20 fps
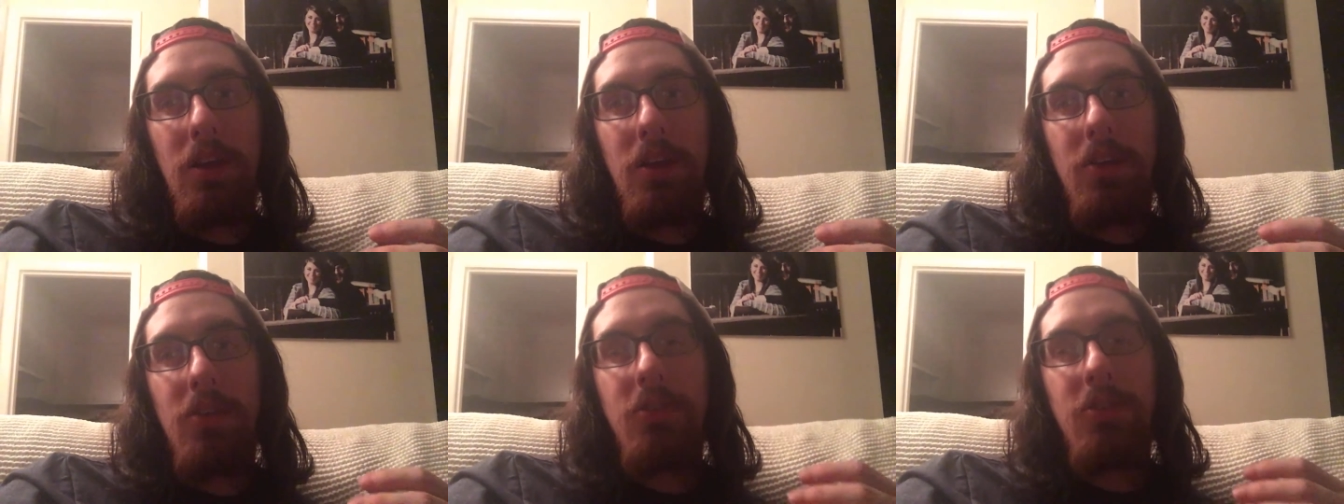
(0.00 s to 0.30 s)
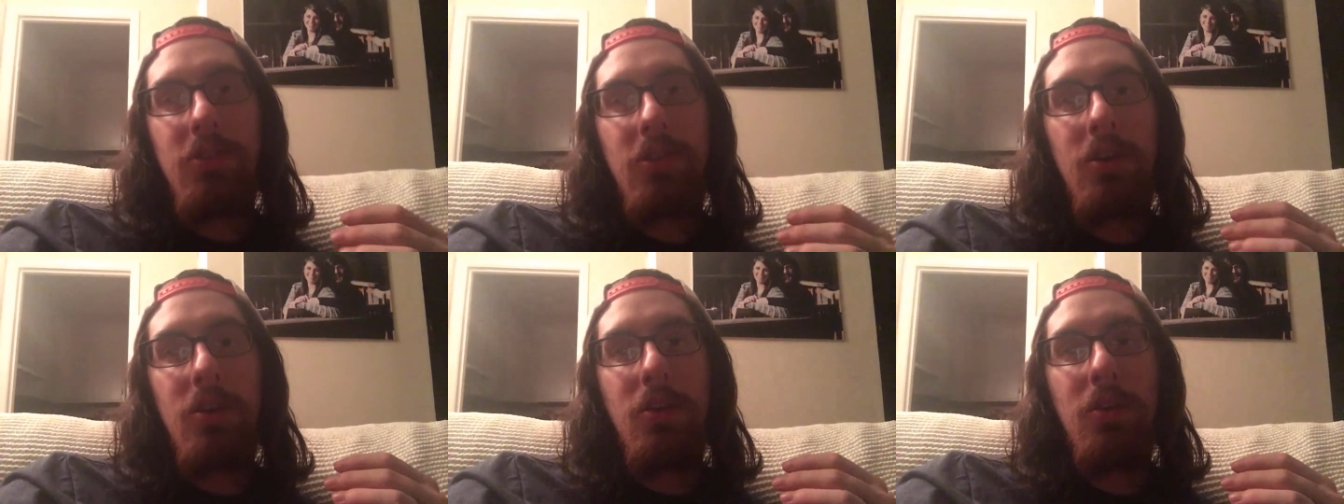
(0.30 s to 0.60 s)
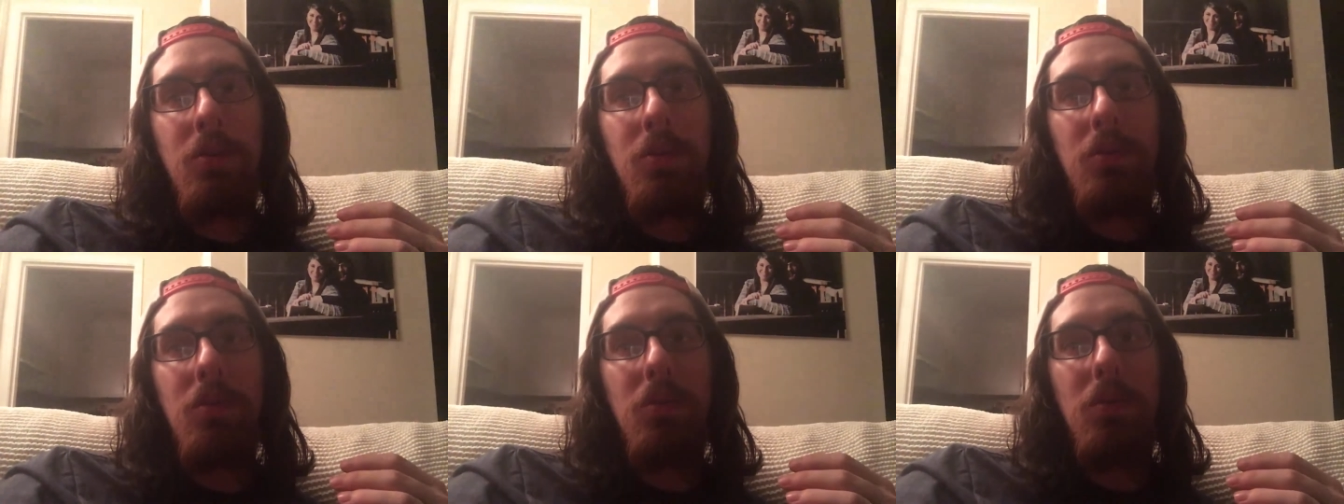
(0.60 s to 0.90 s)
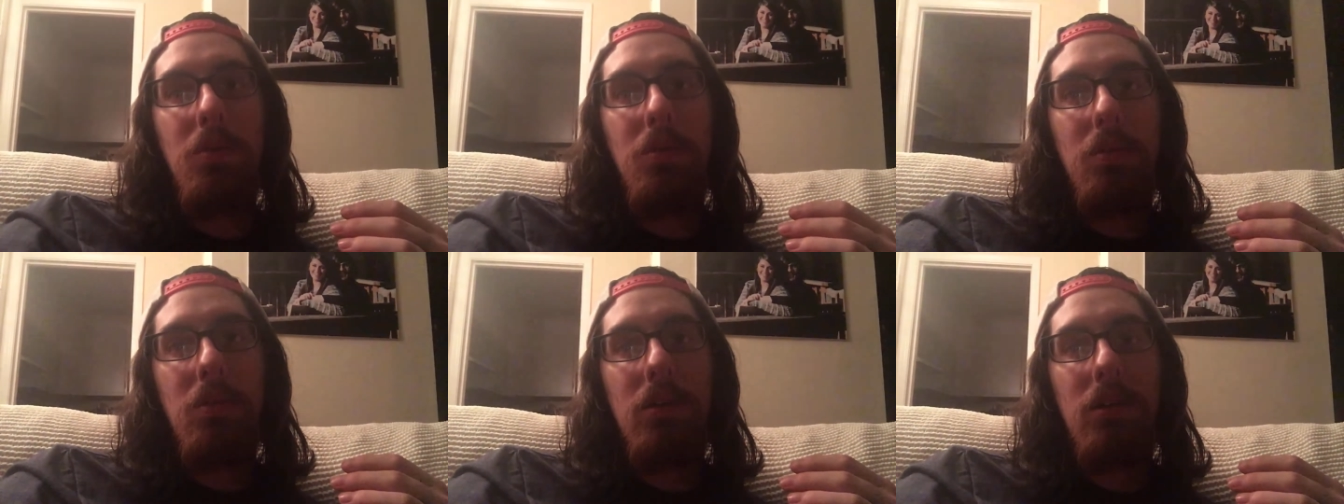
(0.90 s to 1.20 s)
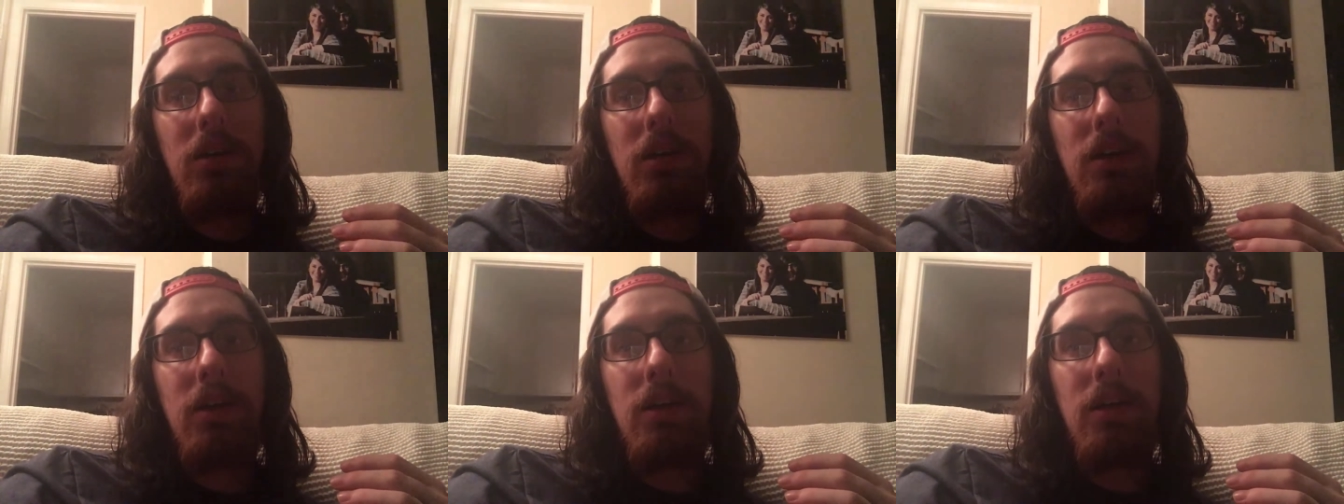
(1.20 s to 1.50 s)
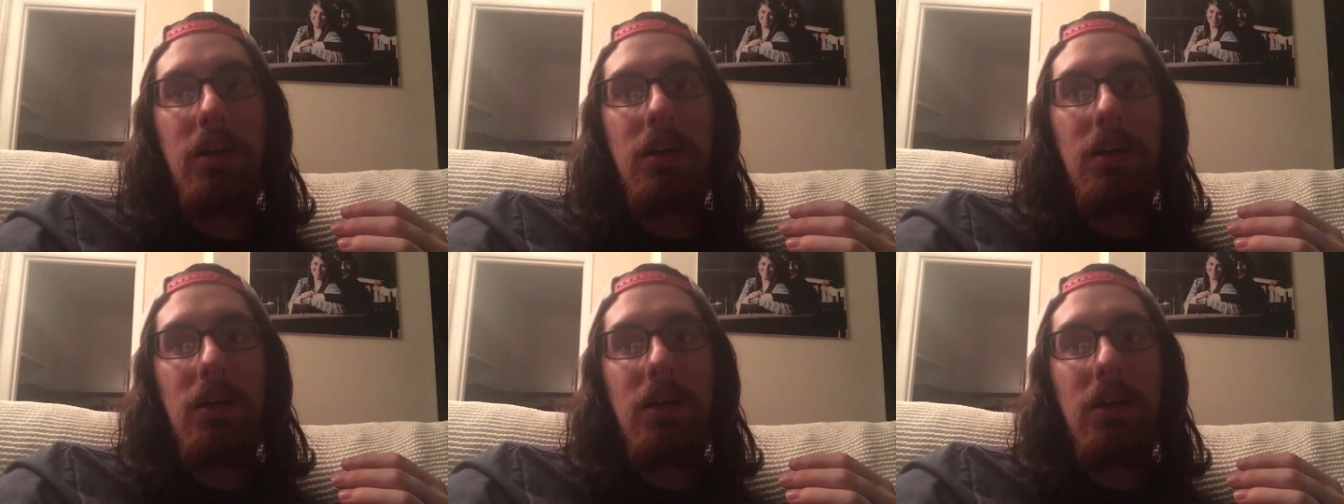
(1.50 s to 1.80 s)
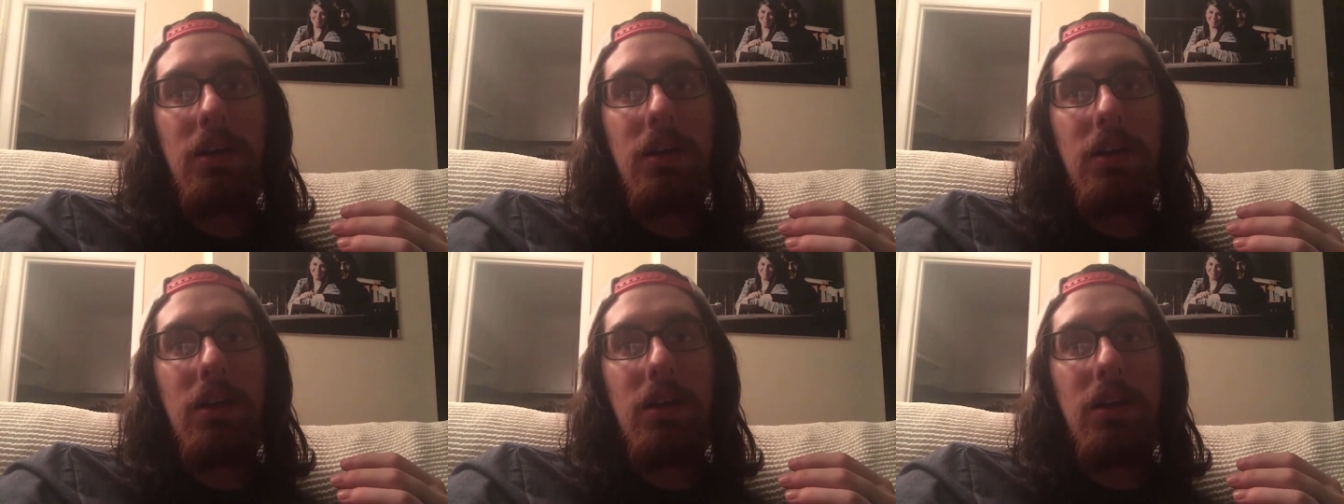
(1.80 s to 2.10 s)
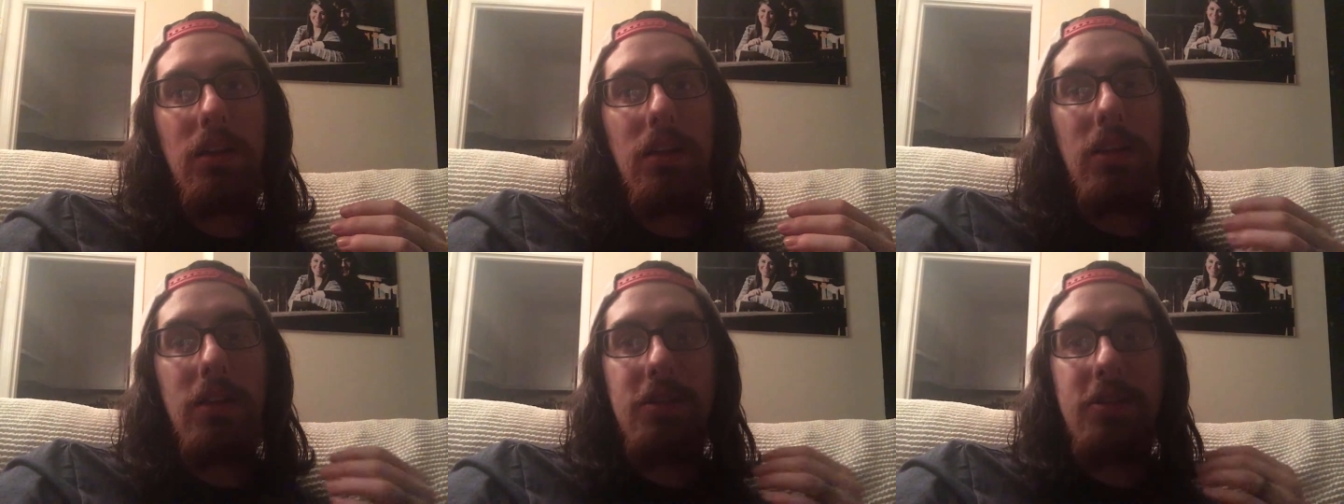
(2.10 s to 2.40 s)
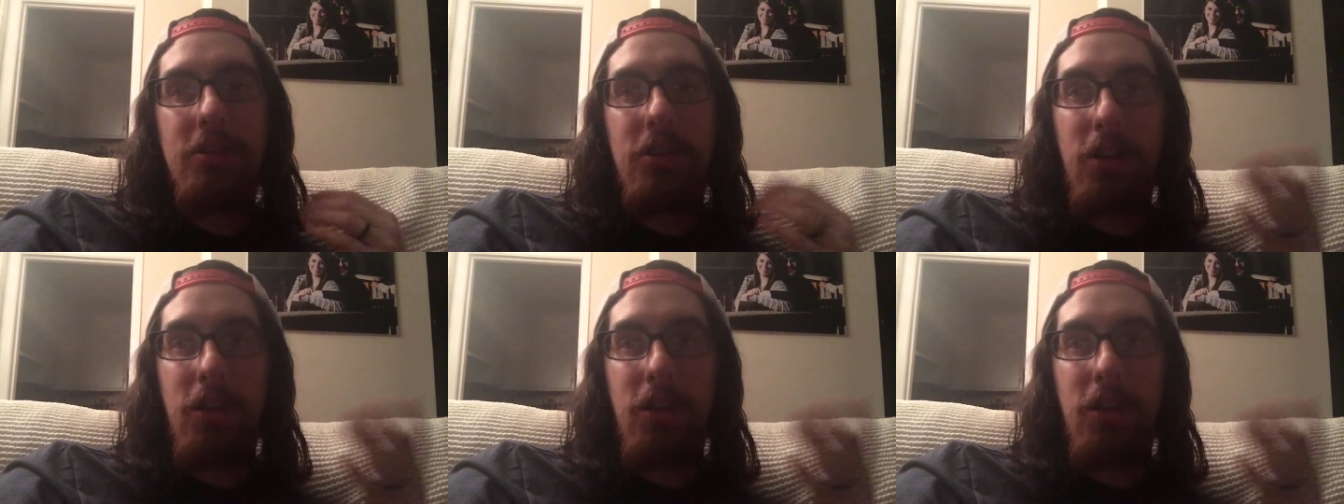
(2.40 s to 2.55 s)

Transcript: So let's